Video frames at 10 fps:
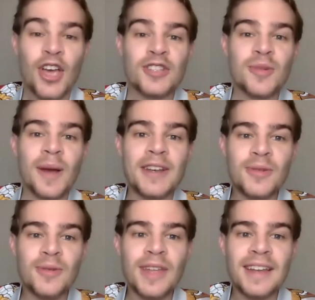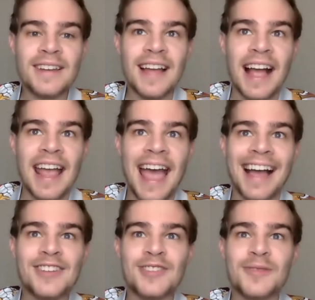So I knew that I
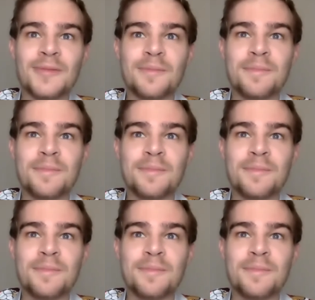had to